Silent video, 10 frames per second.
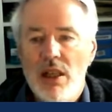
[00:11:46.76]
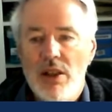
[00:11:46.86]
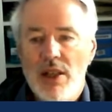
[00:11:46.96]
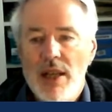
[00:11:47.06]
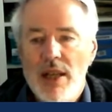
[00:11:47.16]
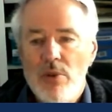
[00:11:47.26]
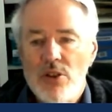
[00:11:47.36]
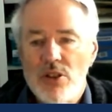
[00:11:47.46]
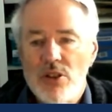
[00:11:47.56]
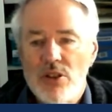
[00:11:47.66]
language
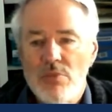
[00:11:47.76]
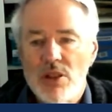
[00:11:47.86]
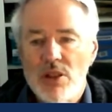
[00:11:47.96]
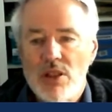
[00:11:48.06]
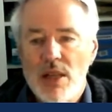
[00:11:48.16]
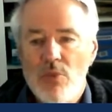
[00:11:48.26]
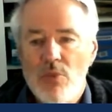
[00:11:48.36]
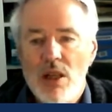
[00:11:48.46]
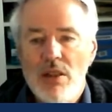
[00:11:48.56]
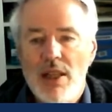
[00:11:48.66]
systems at time
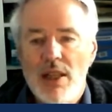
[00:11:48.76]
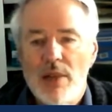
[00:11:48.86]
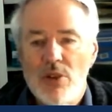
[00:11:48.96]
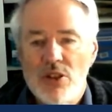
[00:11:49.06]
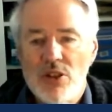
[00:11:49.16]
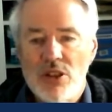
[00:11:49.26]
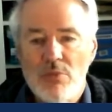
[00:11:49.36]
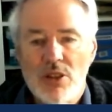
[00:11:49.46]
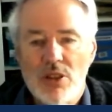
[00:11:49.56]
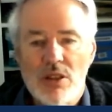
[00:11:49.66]
1 and language
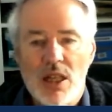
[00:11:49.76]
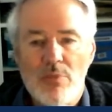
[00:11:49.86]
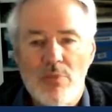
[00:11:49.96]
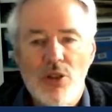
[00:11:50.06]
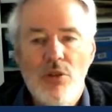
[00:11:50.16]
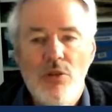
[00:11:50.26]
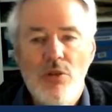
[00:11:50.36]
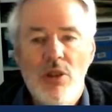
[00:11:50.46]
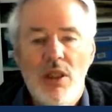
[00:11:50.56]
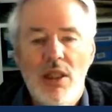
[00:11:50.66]
systems at time 2,
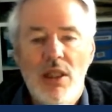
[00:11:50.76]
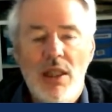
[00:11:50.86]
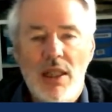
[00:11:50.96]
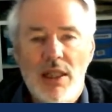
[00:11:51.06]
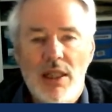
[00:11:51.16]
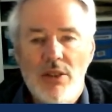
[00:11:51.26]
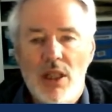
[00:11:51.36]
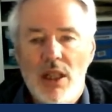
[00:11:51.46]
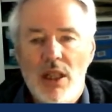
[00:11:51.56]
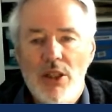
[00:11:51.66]
and
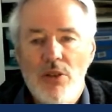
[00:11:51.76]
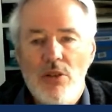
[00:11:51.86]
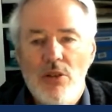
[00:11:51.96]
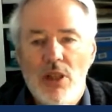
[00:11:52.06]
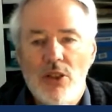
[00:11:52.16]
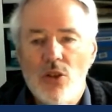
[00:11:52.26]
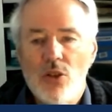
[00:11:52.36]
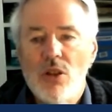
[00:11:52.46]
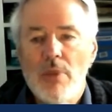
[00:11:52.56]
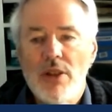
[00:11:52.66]
you can
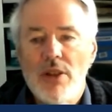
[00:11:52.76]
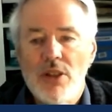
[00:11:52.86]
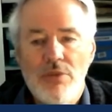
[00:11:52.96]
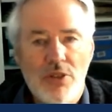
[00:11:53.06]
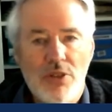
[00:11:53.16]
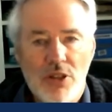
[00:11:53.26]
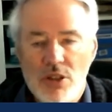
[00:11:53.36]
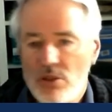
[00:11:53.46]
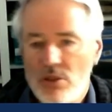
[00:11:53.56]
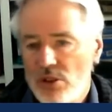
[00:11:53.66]
talk about the differences.
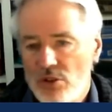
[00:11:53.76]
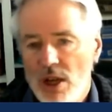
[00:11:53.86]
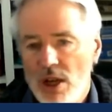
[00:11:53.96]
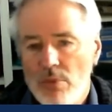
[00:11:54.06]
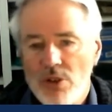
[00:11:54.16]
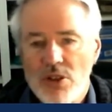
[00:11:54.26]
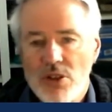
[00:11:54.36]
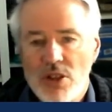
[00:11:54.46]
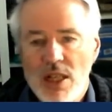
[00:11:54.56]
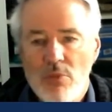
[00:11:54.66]
You can describe what's the
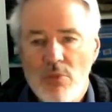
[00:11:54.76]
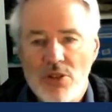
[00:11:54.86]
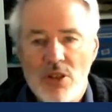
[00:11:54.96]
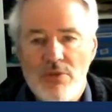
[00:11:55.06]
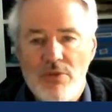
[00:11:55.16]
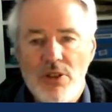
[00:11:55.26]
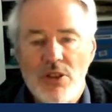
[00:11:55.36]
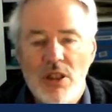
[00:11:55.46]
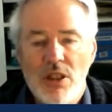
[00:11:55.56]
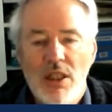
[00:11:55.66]
same, what's different,
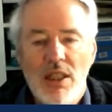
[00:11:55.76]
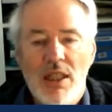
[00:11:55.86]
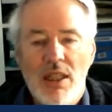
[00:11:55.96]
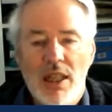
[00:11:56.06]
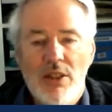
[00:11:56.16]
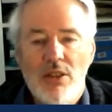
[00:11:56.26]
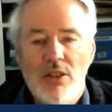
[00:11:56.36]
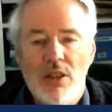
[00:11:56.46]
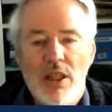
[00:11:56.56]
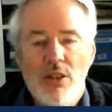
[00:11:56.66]
and
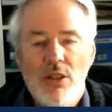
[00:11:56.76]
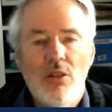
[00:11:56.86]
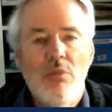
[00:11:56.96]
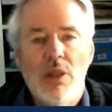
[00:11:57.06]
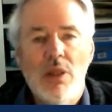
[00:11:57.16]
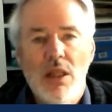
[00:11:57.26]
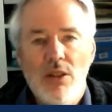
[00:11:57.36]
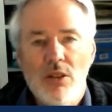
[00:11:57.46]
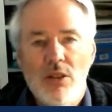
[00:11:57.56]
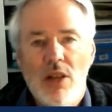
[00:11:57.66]
then you can begin
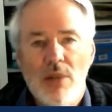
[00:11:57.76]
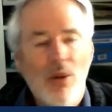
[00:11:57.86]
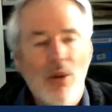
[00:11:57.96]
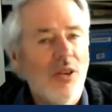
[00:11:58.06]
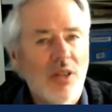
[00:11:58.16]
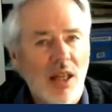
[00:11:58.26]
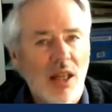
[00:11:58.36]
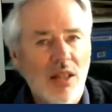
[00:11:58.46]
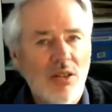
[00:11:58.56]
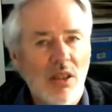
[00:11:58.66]
to
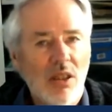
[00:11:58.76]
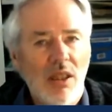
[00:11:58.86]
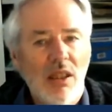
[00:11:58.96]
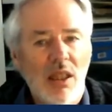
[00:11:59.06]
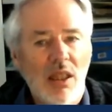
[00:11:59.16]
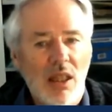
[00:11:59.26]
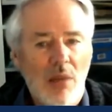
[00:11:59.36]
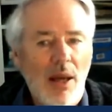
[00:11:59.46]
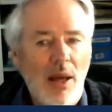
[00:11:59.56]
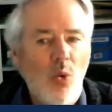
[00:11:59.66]
hypothesize
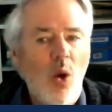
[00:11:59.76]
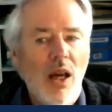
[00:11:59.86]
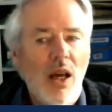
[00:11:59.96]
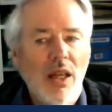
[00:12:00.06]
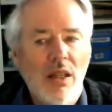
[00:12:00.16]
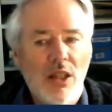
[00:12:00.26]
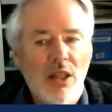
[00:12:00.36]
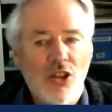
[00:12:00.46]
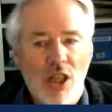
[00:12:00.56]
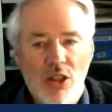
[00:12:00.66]
about why these
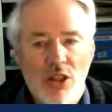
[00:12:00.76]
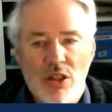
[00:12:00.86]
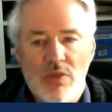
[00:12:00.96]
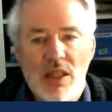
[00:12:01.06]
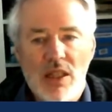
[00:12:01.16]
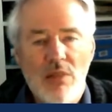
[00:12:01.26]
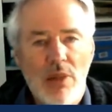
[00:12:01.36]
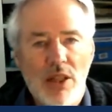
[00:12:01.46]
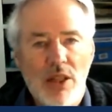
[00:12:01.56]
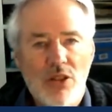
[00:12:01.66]
changes have taken
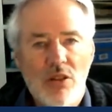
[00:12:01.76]
place.